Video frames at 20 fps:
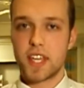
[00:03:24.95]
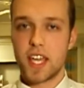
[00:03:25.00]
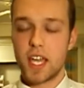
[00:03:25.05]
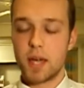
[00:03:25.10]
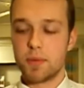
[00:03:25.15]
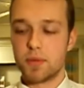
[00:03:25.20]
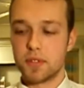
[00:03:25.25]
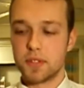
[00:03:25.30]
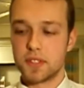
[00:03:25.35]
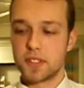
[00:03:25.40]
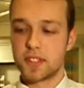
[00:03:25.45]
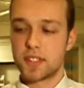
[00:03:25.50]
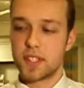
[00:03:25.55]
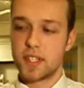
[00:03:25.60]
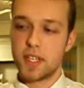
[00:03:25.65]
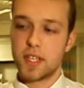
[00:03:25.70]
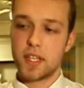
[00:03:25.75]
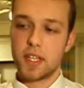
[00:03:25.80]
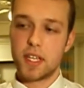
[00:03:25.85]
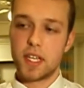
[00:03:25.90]
cables
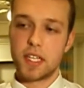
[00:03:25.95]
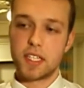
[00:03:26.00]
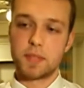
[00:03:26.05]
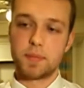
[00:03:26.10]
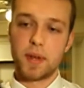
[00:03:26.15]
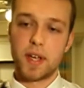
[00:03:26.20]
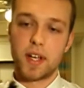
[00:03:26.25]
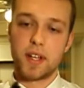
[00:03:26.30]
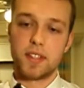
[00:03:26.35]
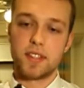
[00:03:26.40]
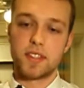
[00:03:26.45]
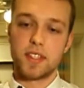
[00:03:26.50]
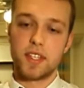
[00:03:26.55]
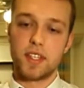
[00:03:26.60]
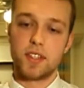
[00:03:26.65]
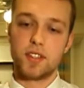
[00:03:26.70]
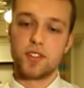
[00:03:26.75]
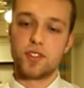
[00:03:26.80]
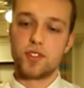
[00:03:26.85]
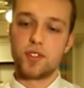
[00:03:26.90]
expands
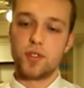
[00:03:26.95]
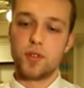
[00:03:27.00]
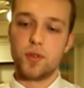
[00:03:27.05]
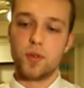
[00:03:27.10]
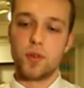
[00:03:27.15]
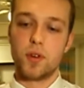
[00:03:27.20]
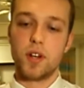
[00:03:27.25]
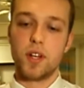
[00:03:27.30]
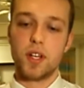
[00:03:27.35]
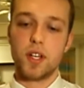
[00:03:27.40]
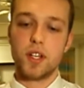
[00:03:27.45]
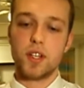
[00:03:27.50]
into